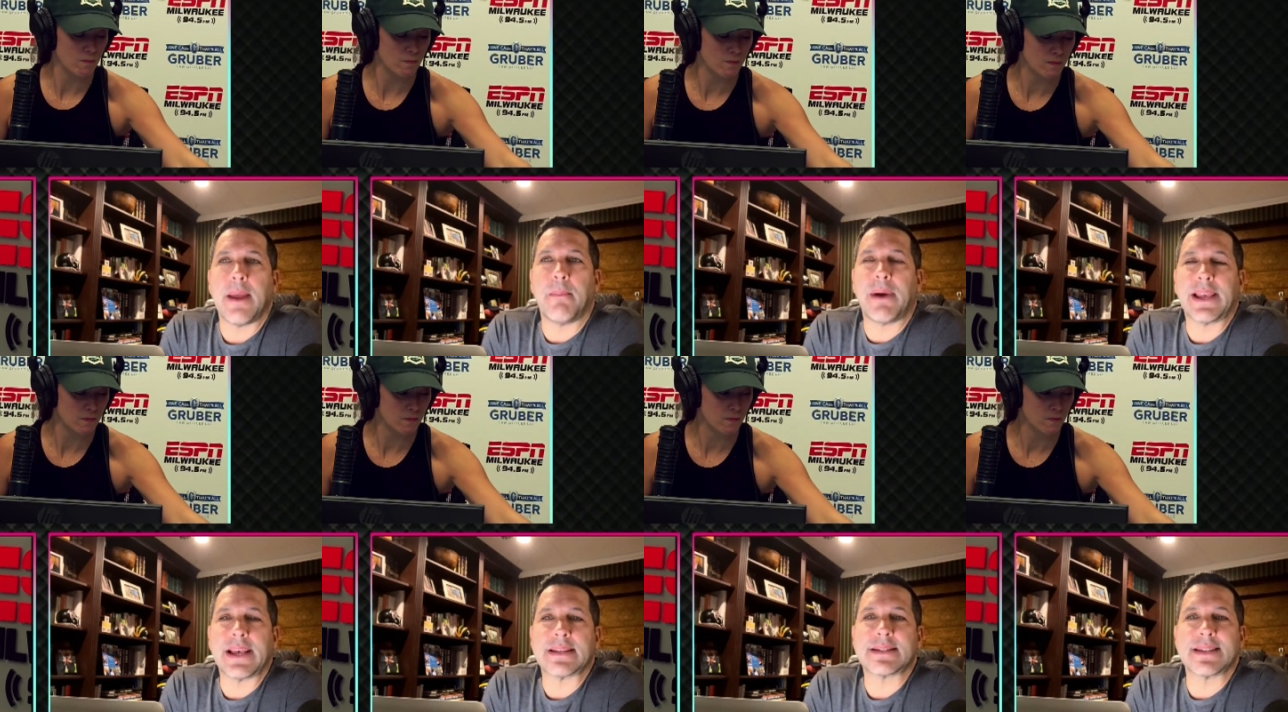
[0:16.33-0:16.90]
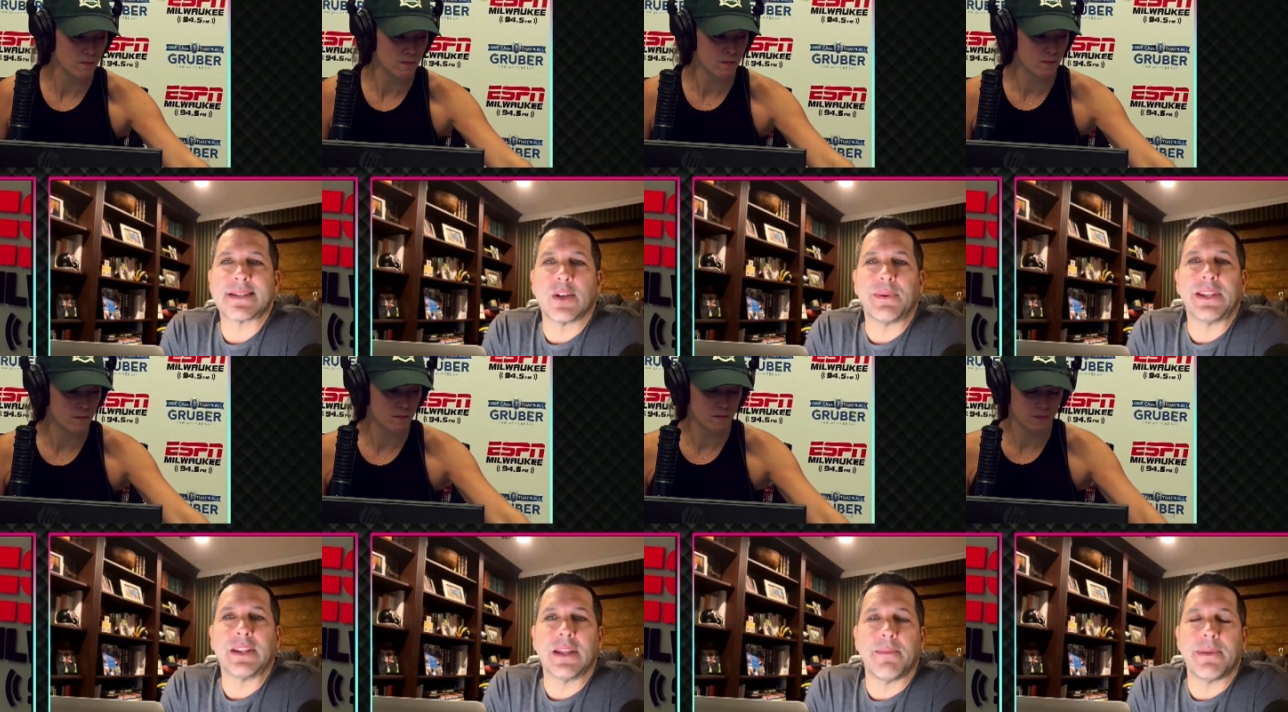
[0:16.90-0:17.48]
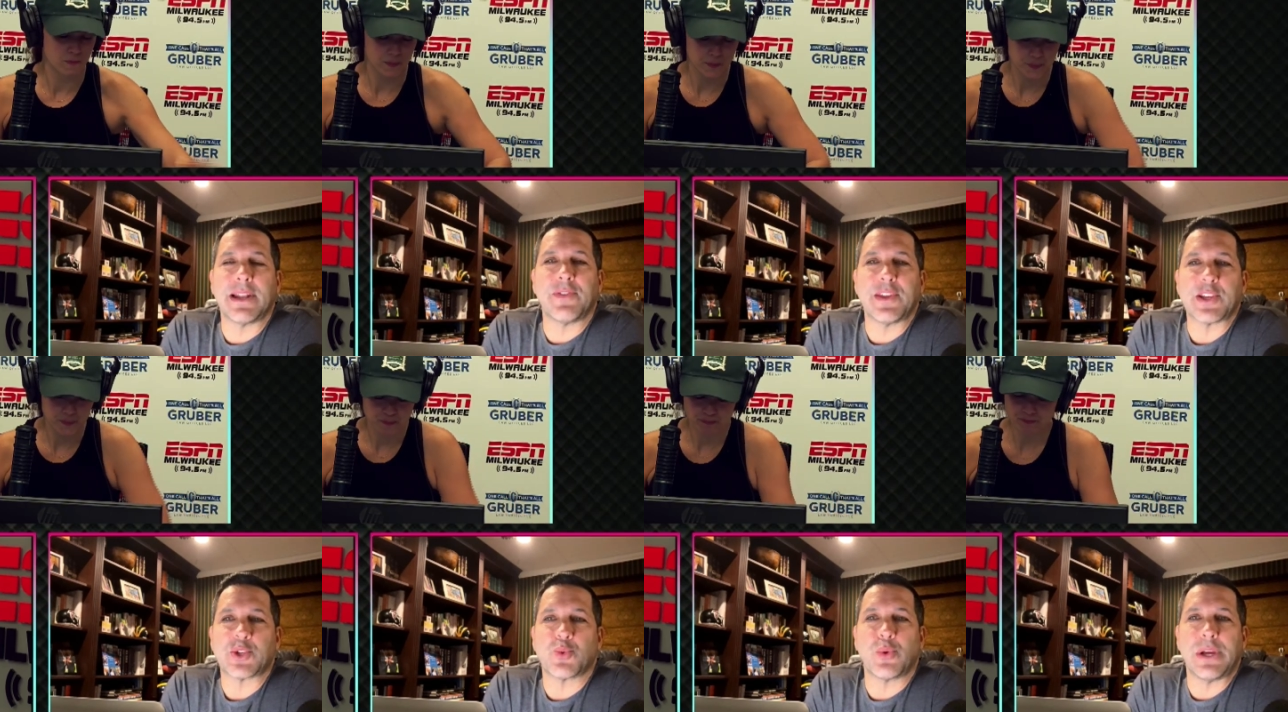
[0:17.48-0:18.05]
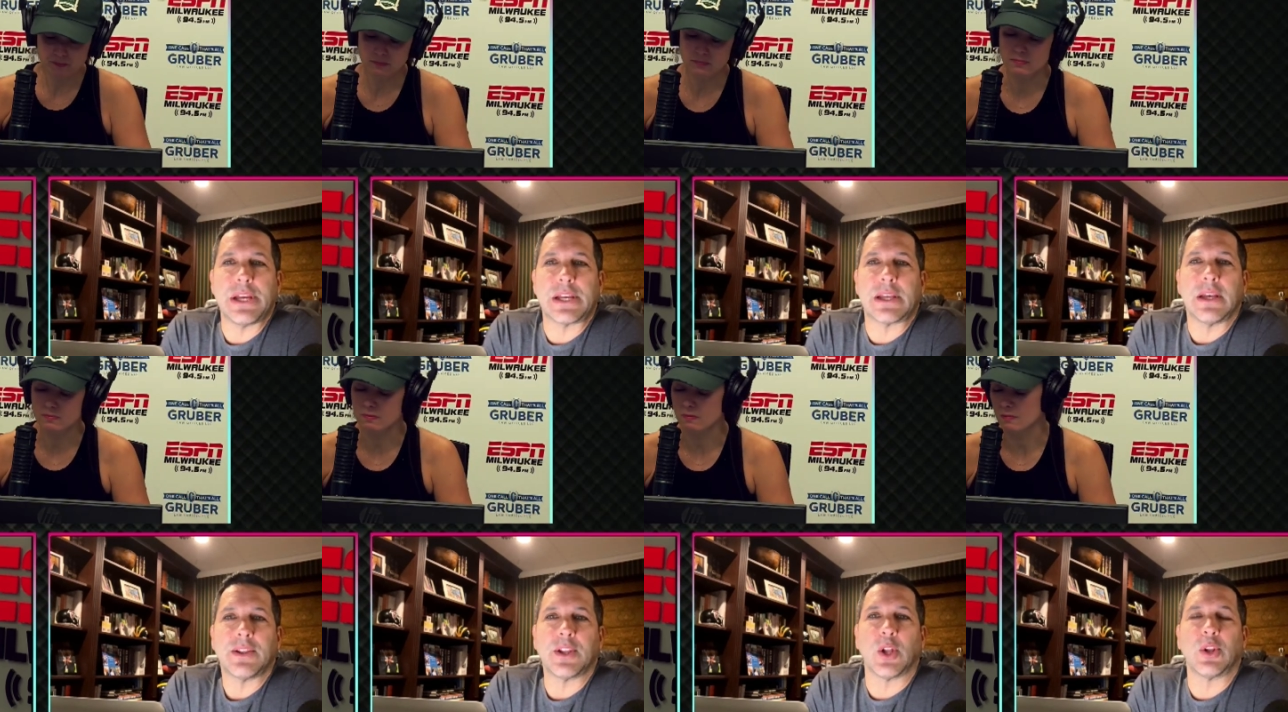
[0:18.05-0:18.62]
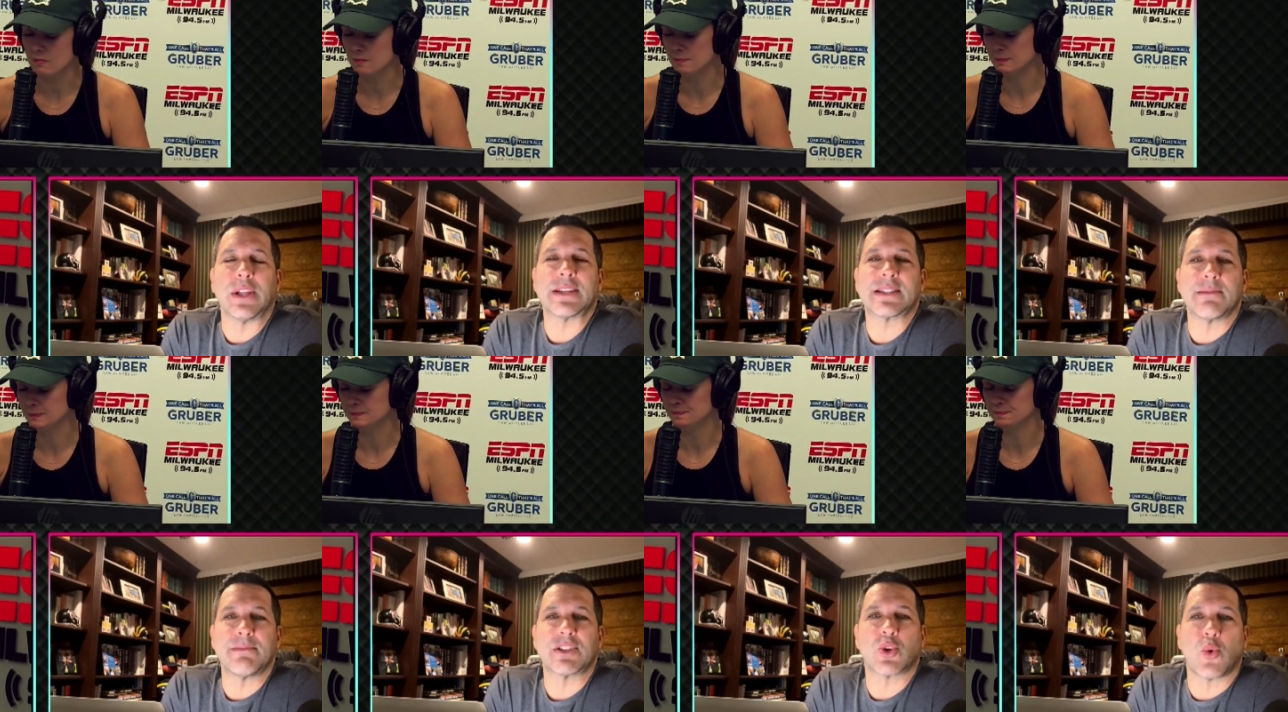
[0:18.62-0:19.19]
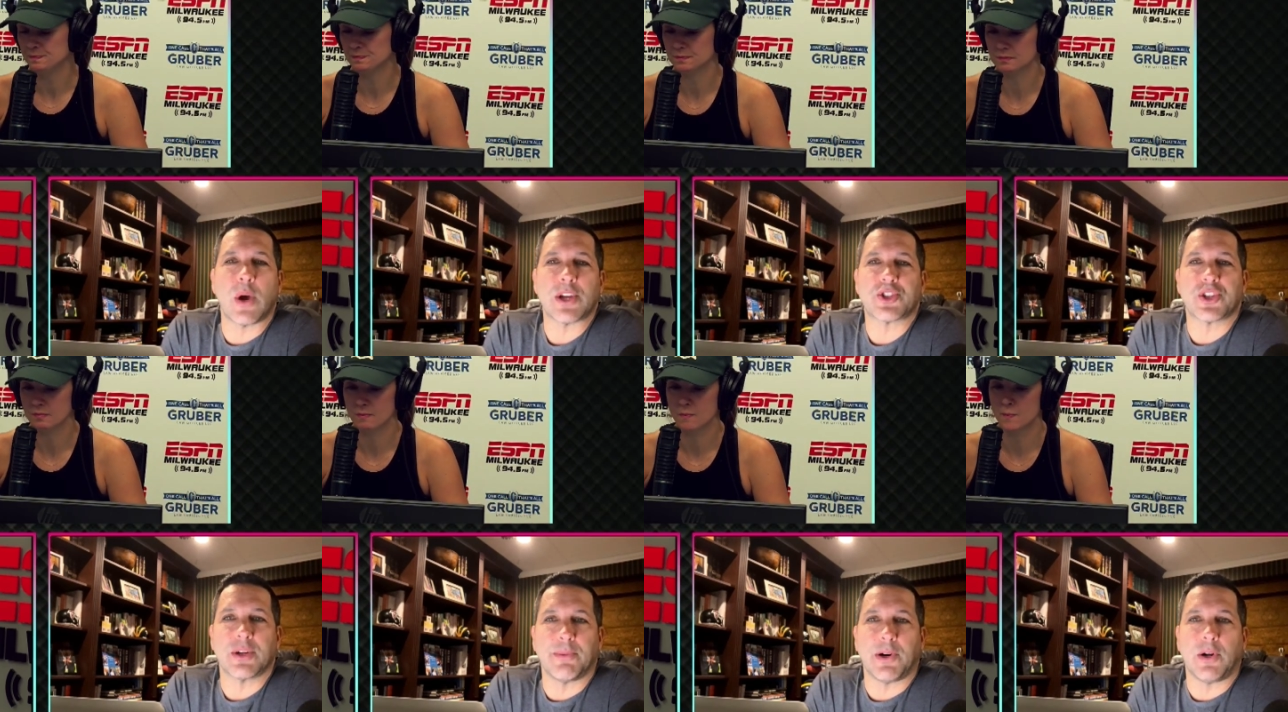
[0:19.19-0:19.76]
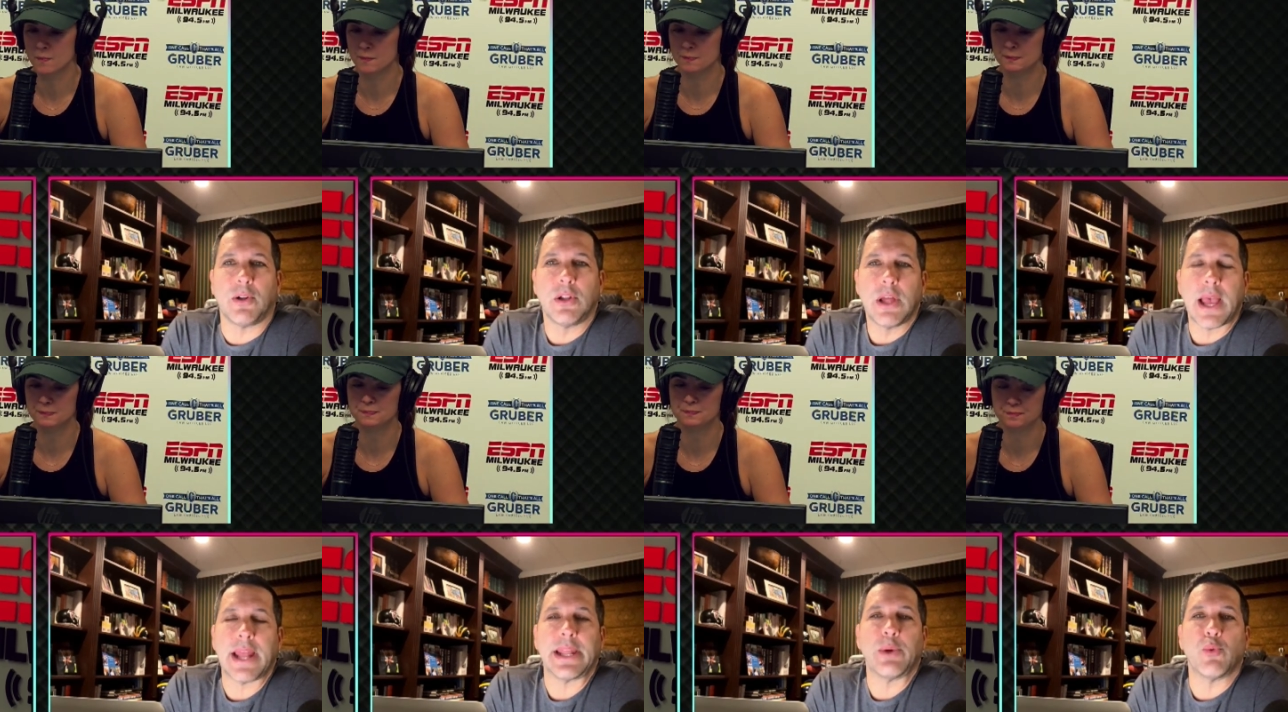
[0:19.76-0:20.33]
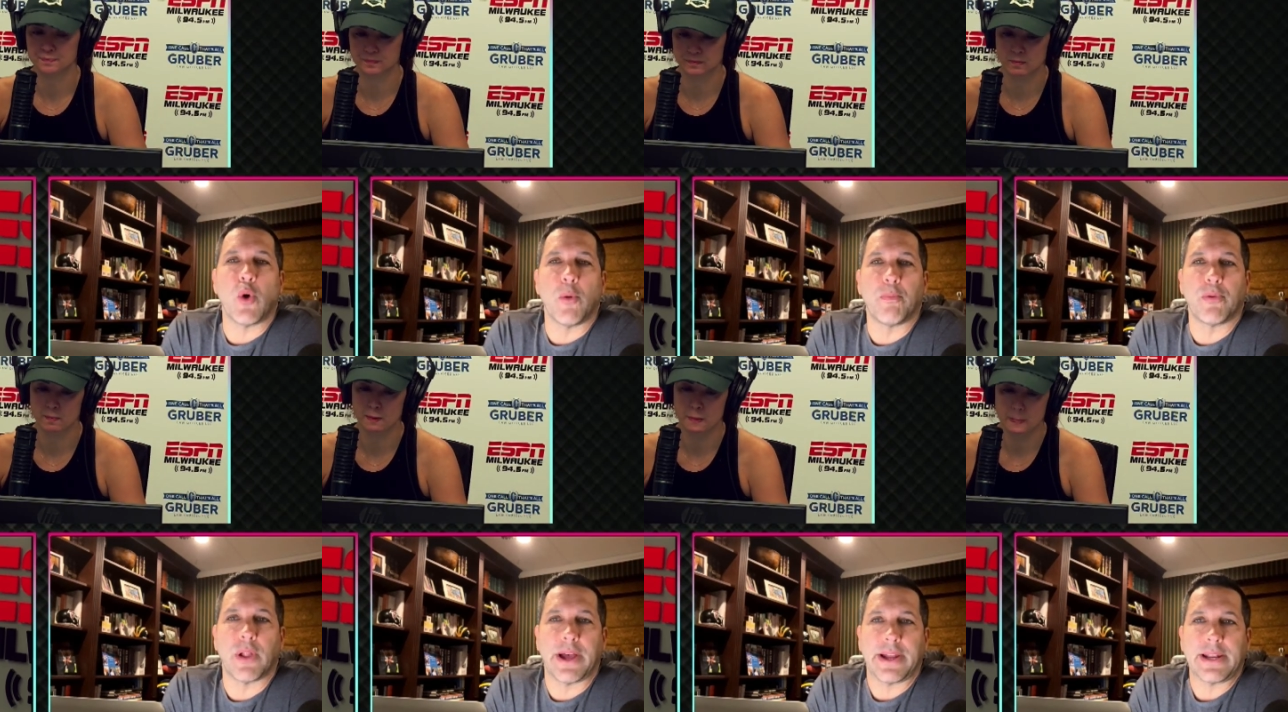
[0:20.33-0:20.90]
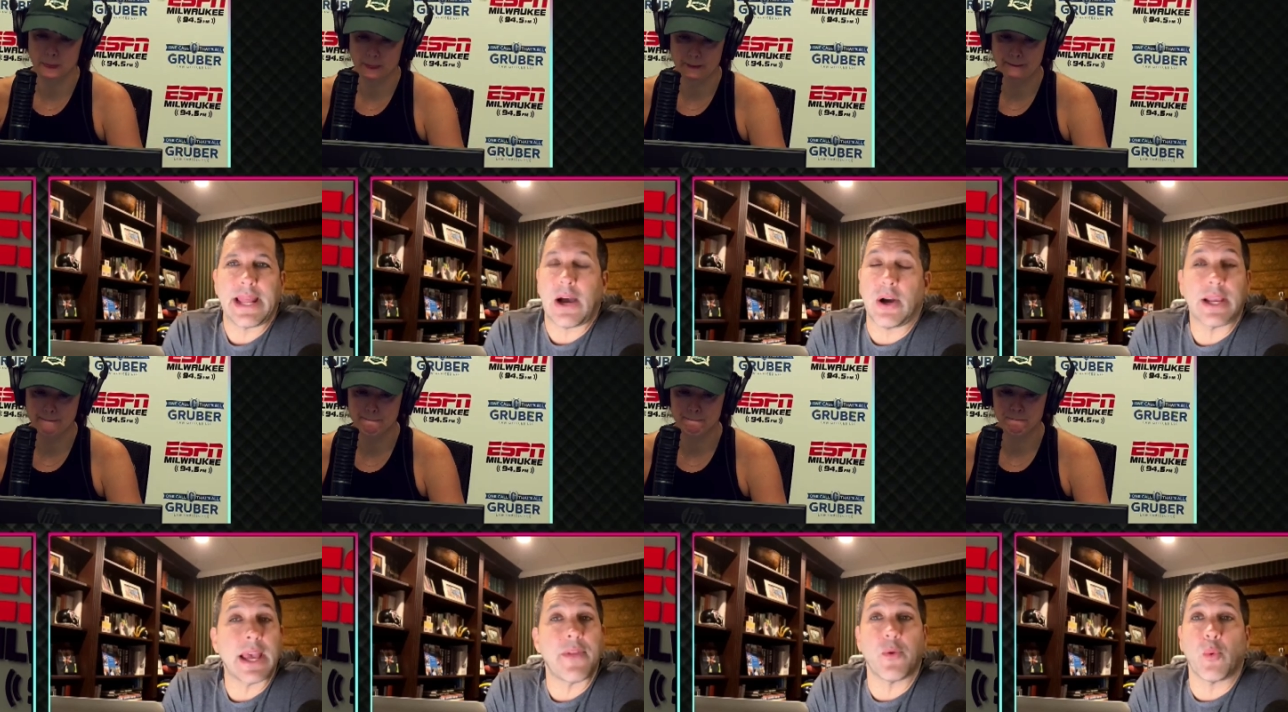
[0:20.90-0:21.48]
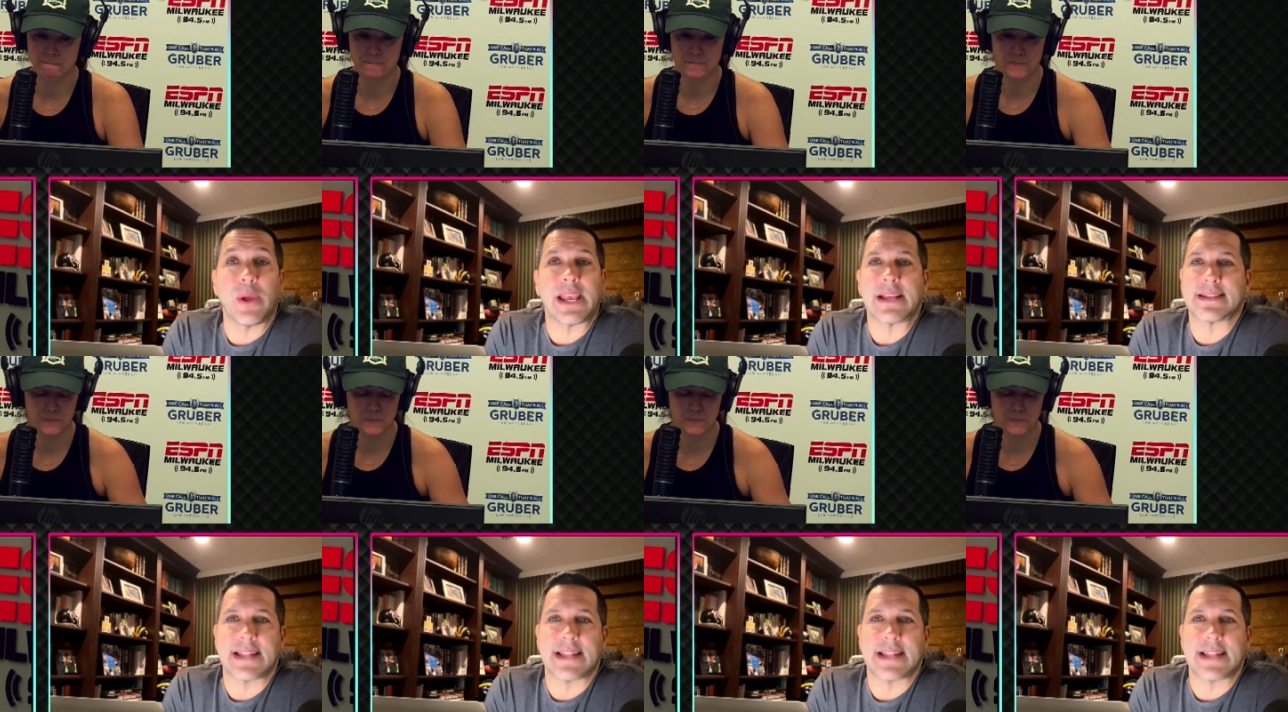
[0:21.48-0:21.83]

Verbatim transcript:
Speaker 1: And my guess is he'll be limited this week. They'll list him as questionable and he won't play. Now, again, the